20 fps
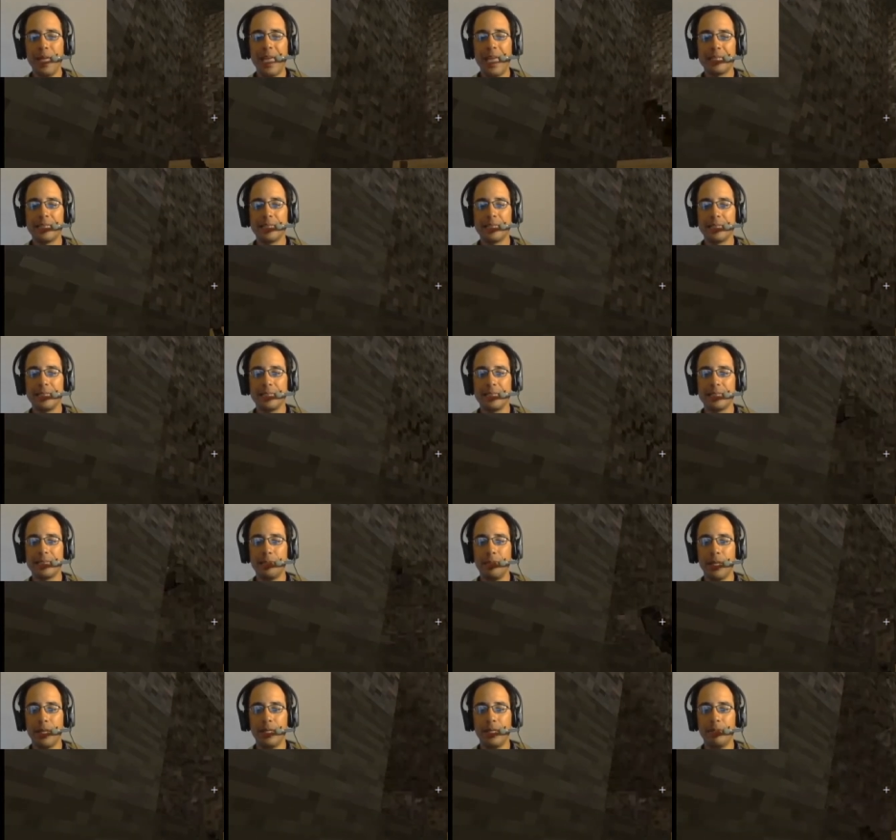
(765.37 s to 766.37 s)
Feel
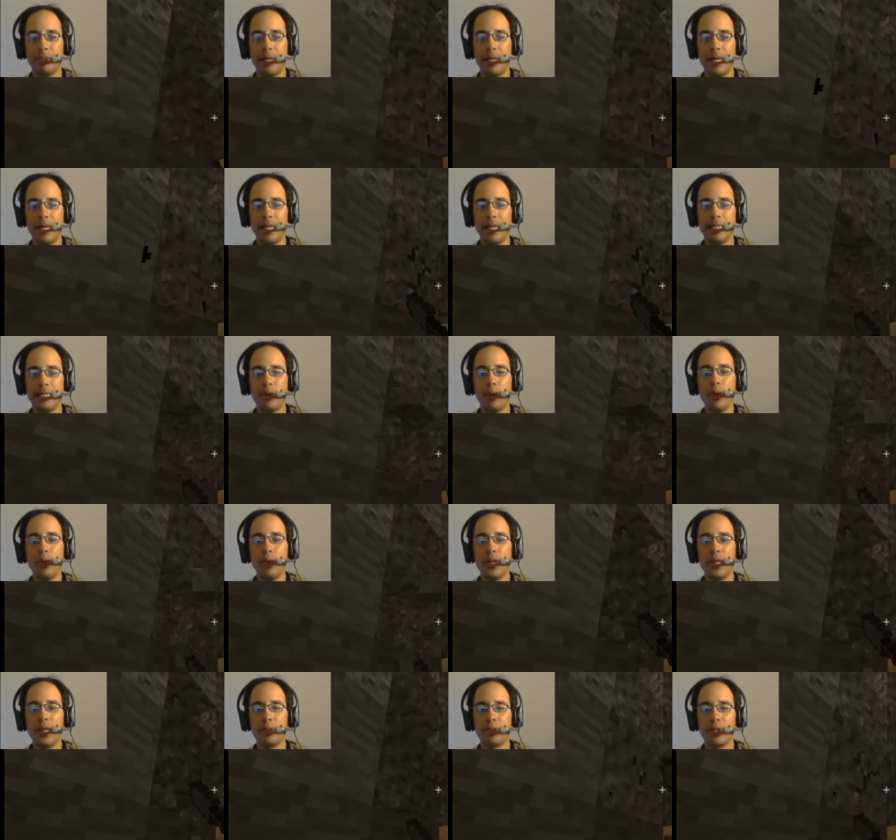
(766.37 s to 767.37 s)
excellent. But my
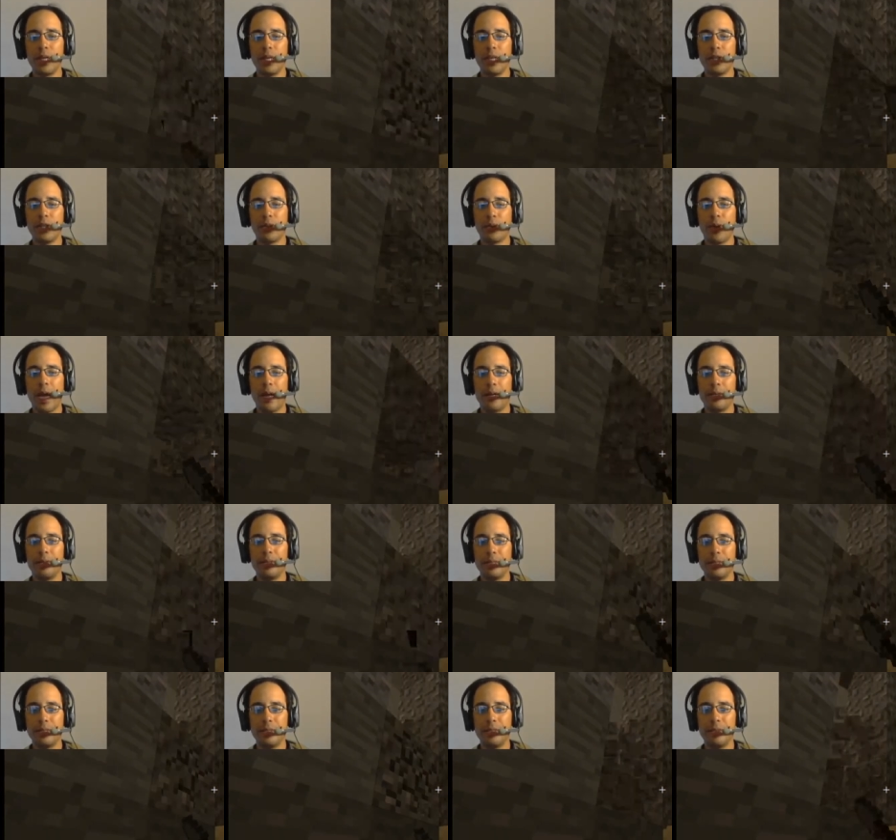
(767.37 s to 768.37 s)
whole thing for getting
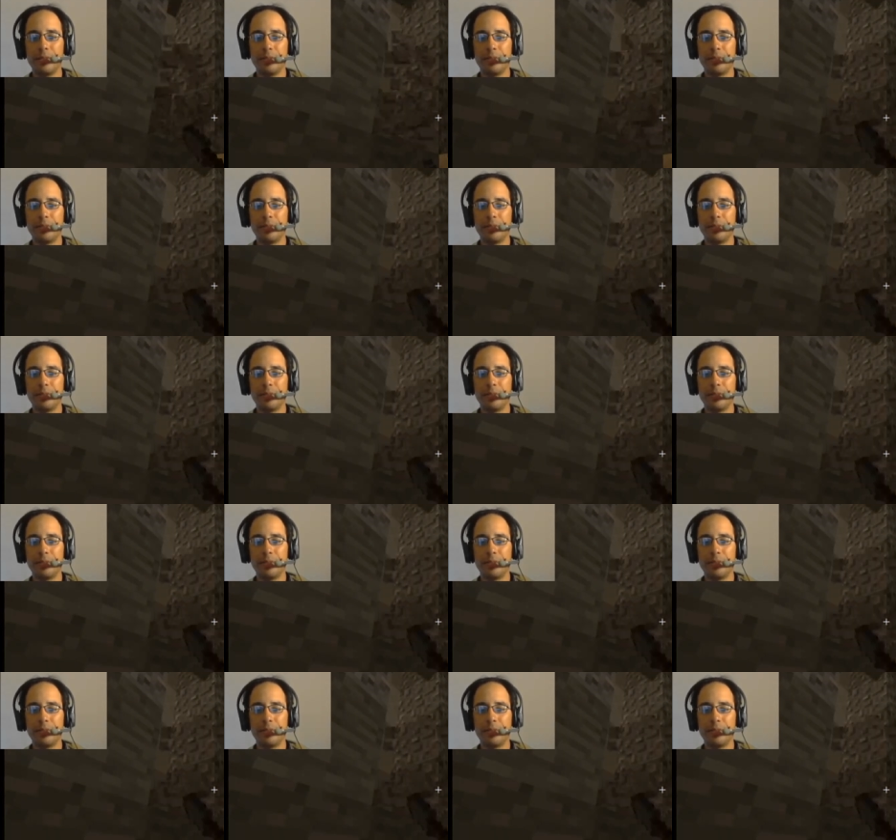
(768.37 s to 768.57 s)
grout...